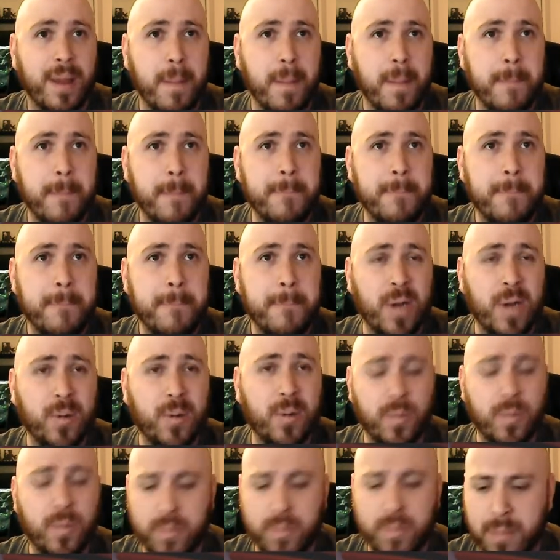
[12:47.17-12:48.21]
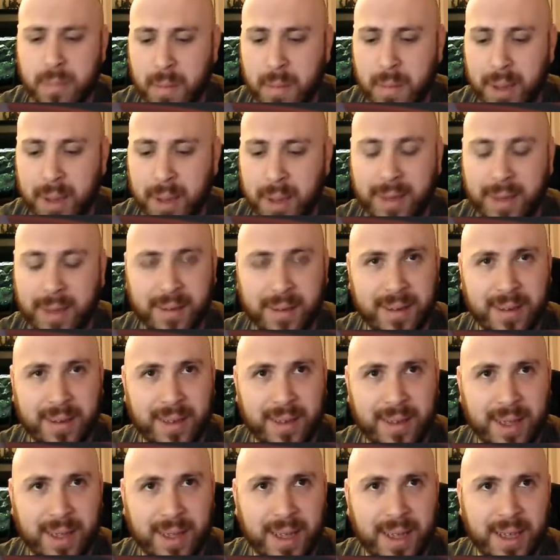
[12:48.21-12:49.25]
Boom.
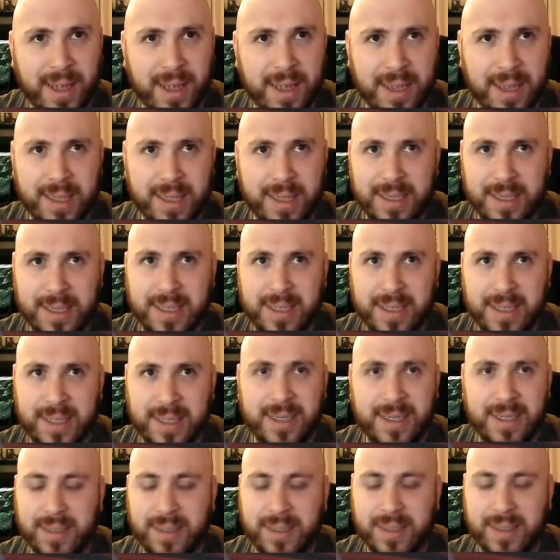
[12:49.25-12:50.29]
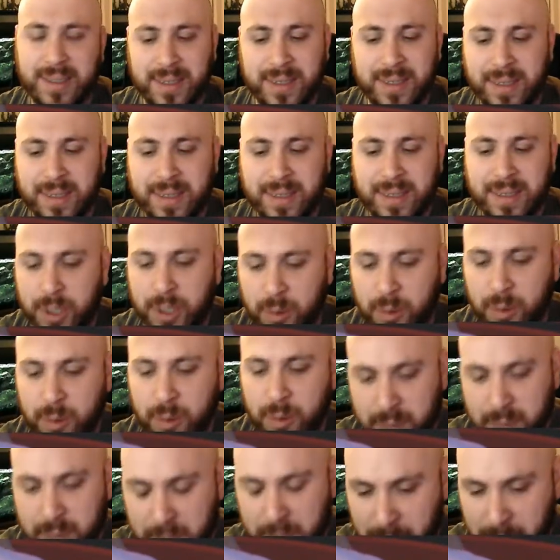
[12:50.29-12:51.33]
This is such a cool
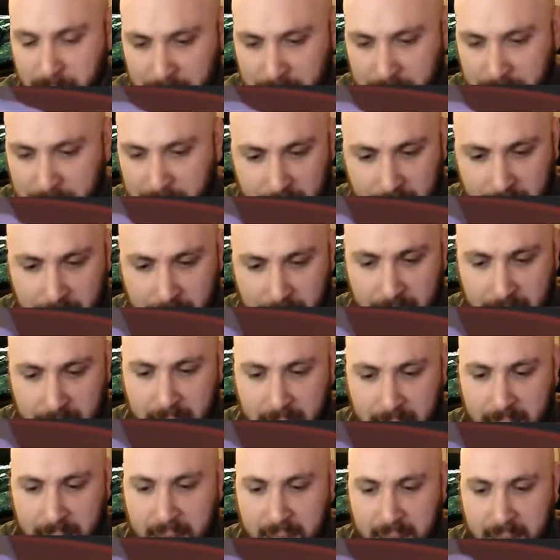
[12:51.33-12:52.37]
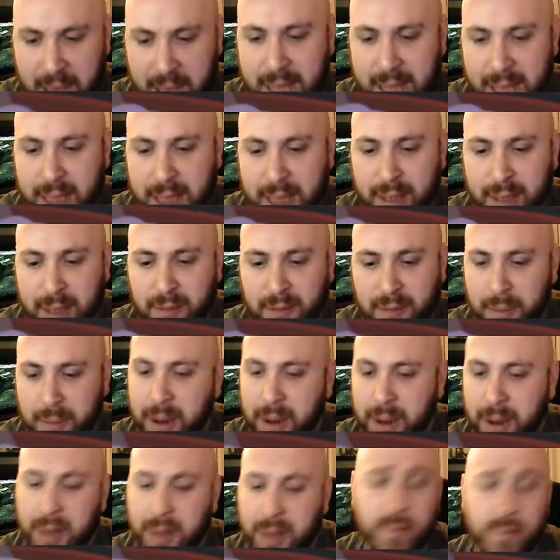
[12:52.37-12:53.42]
misprint. I've been hunting
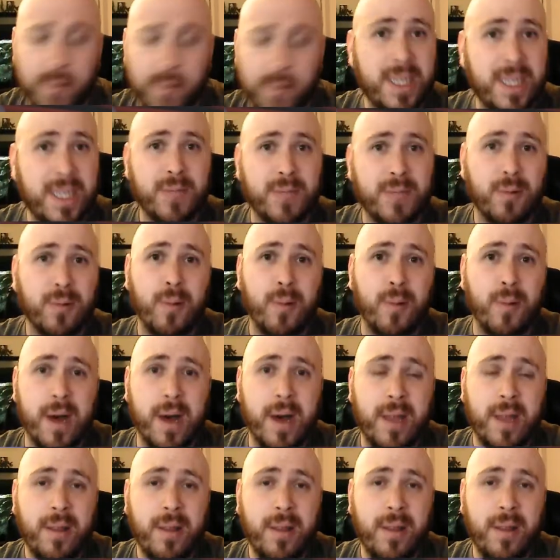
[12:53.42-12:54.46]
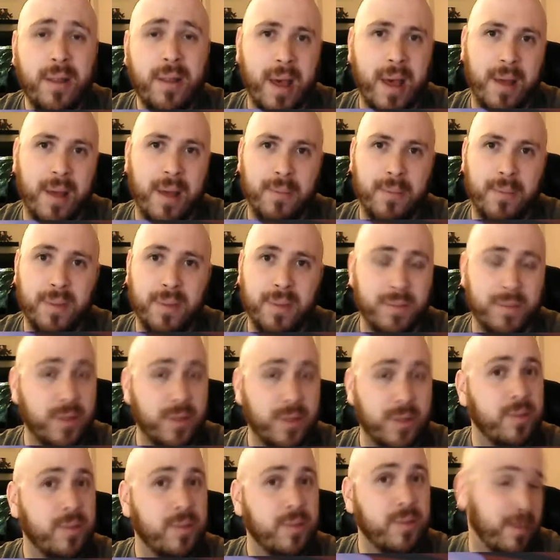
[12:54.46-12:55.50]
one of these for a while, but
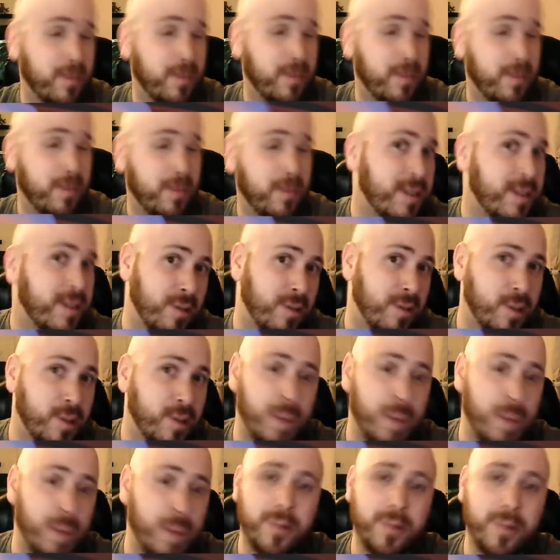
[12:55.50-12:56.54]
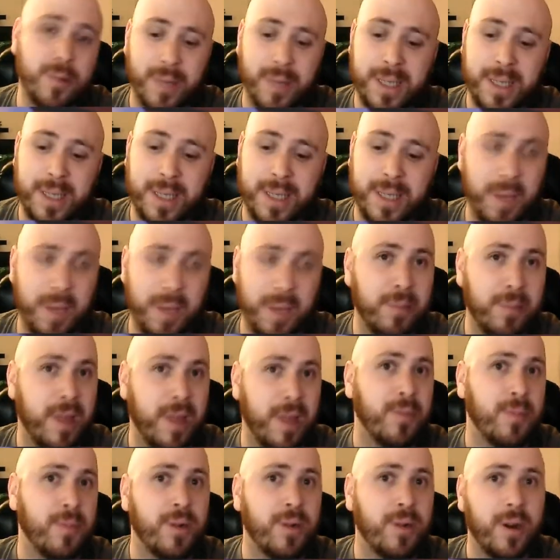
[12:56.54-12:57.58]
because of those people who like to make playable
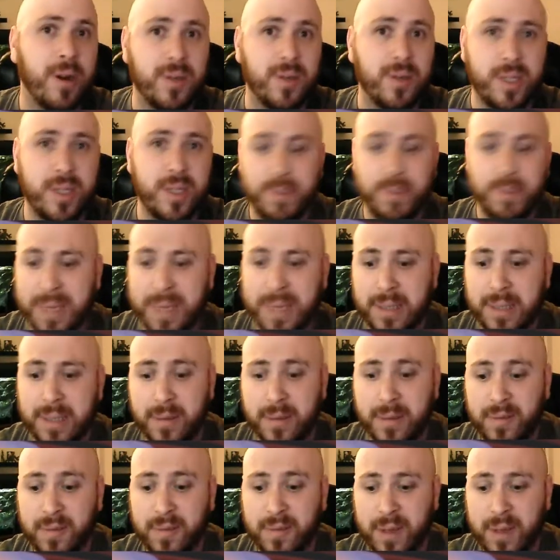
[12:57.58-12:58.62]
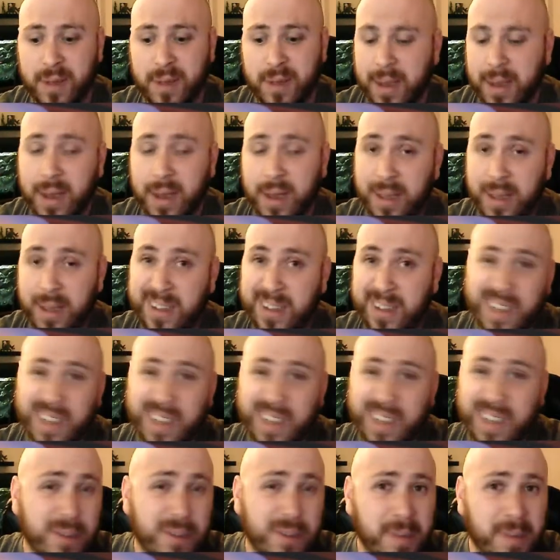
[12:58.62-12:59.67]
cards expensive, I haven't really
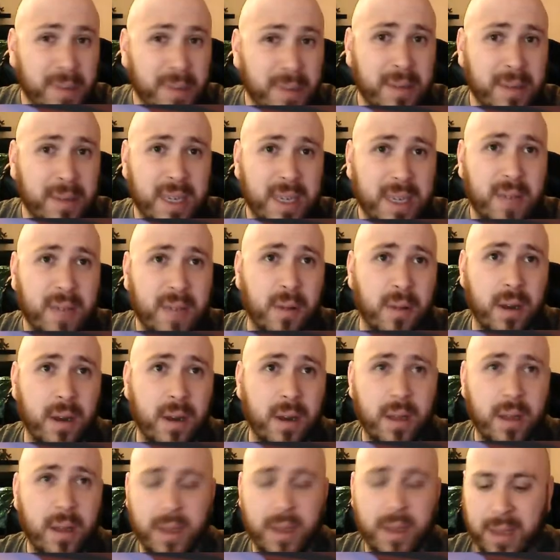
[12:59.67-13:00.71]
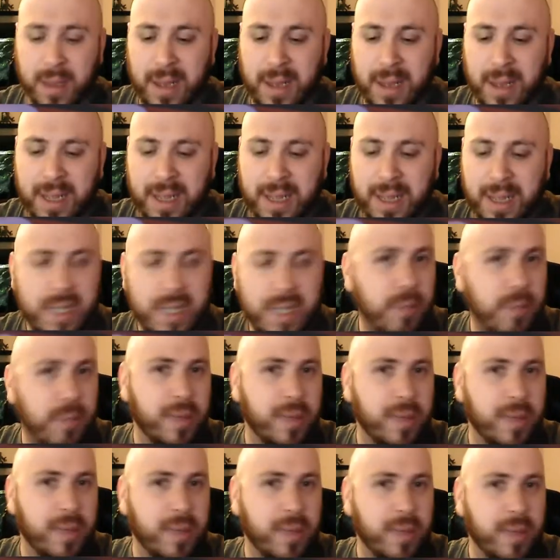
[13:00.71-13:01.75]
been able to get one, at least at a price that
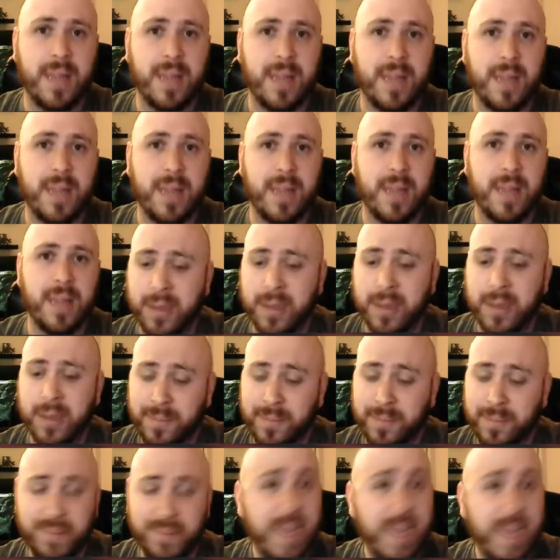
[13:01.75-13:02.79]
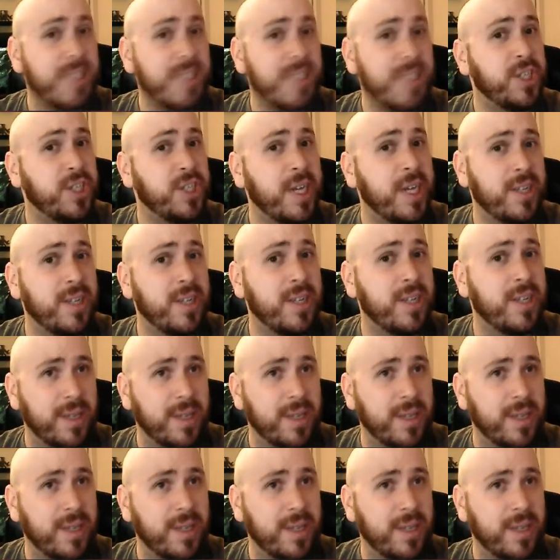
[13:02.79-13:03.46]
I like. That has changed.